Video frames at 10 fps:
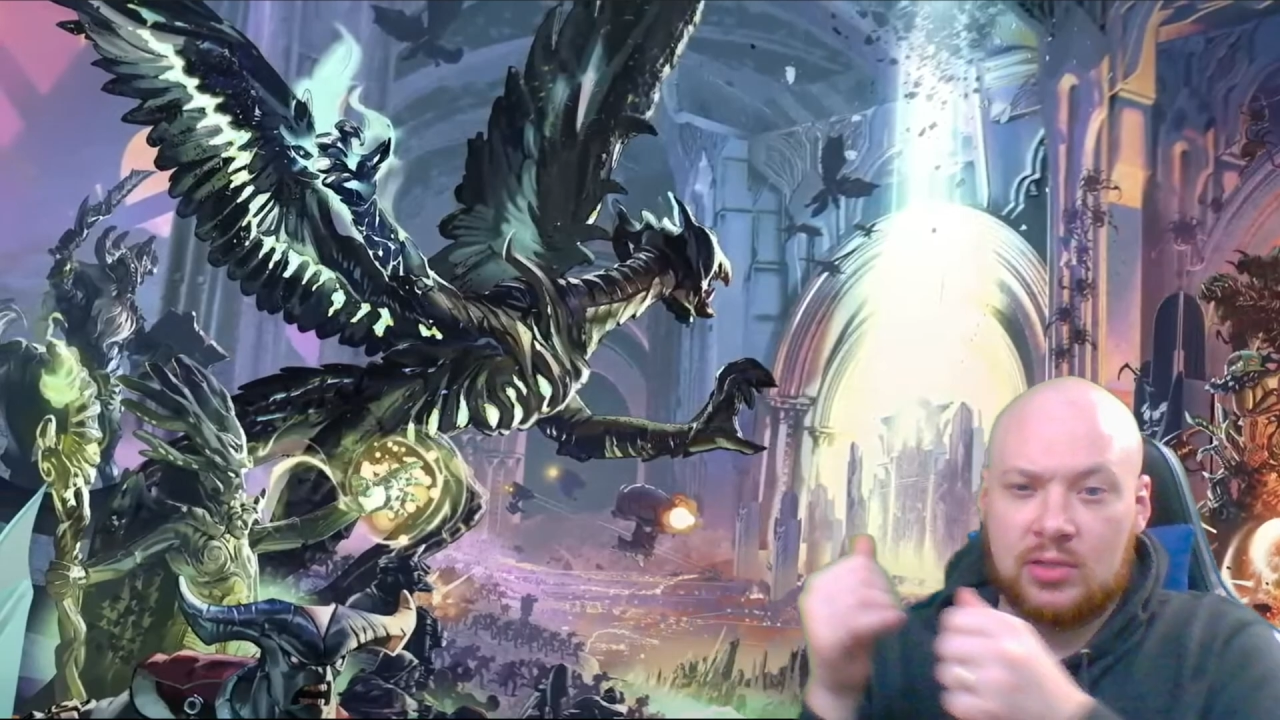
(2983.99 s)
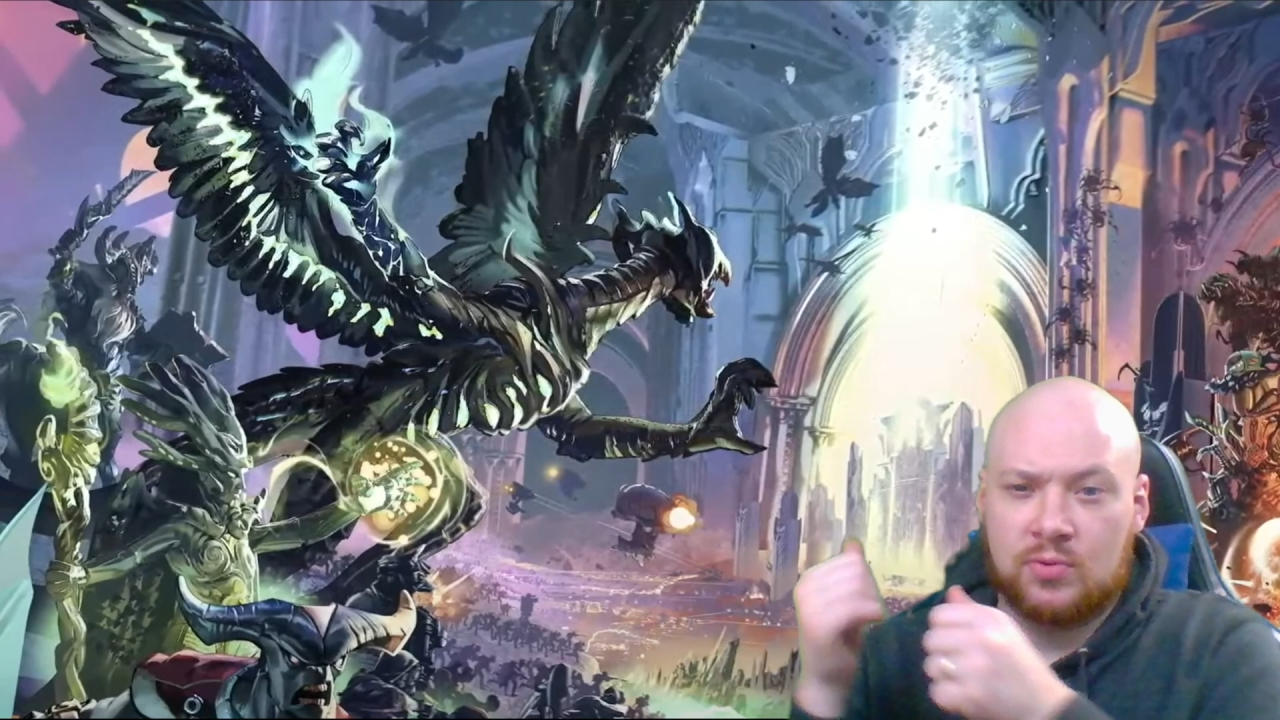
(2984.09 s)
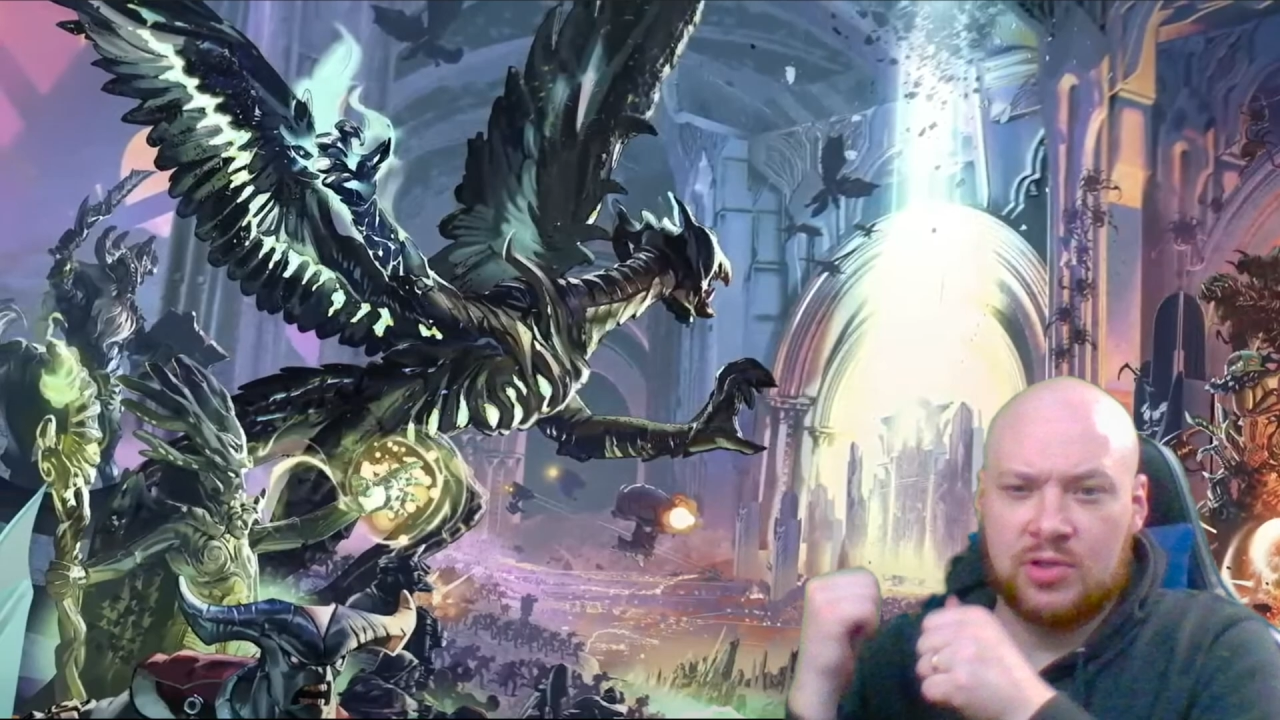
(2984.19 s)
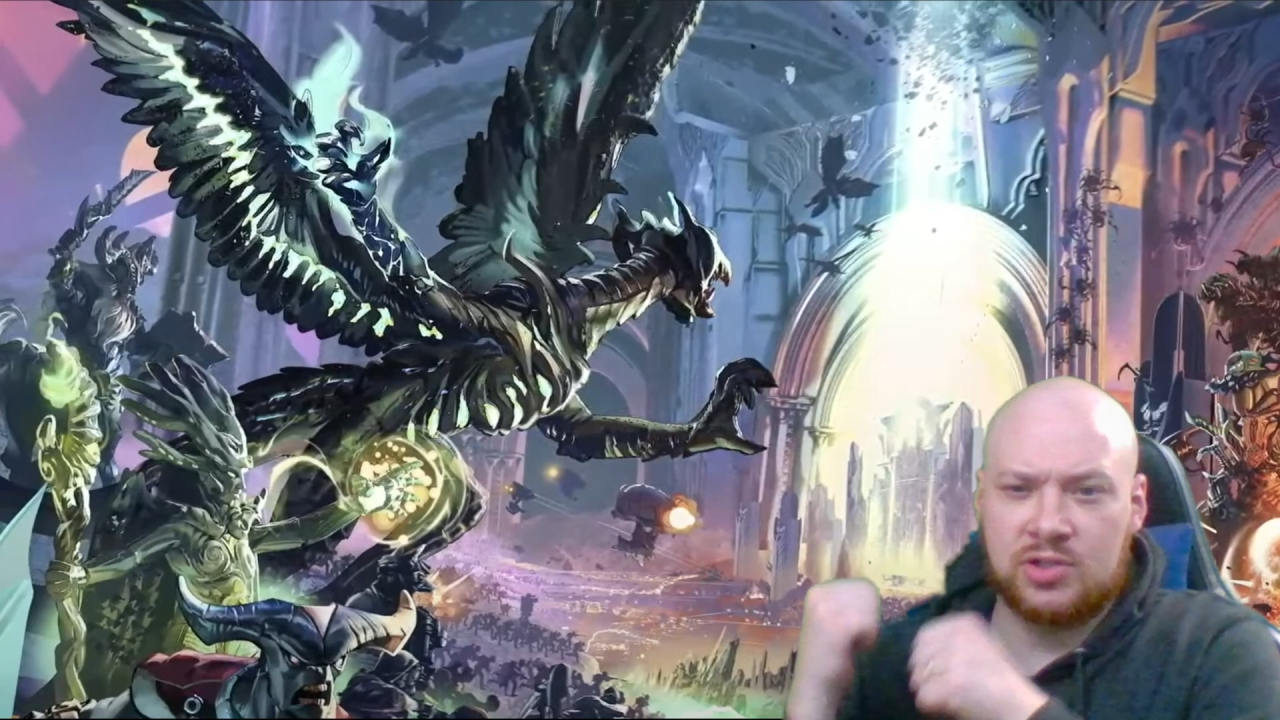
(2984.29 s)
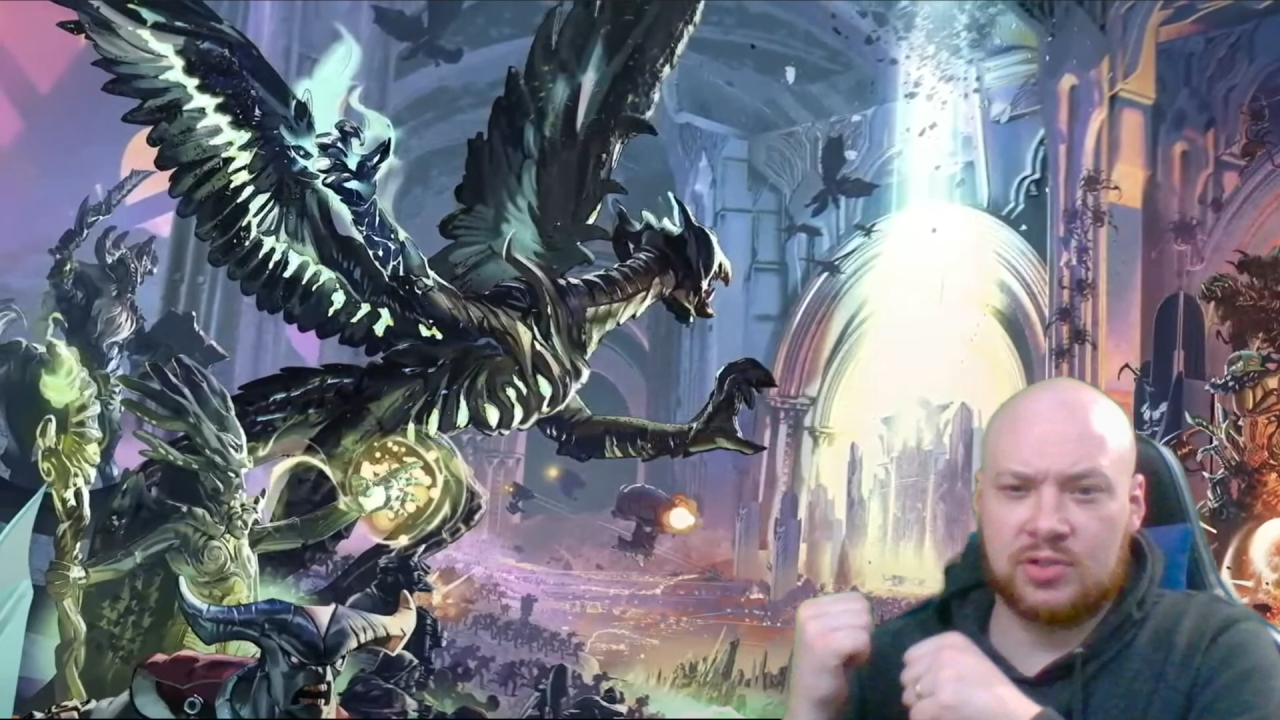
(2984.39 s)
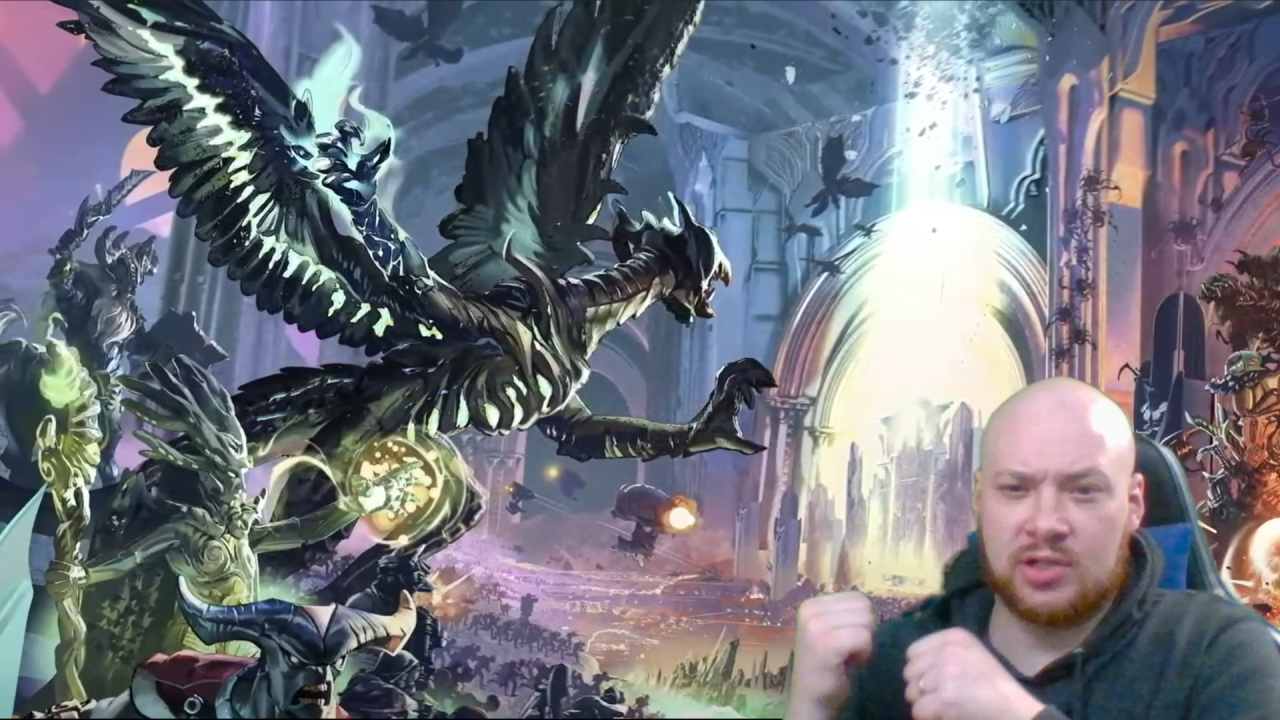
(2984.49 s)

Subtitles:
original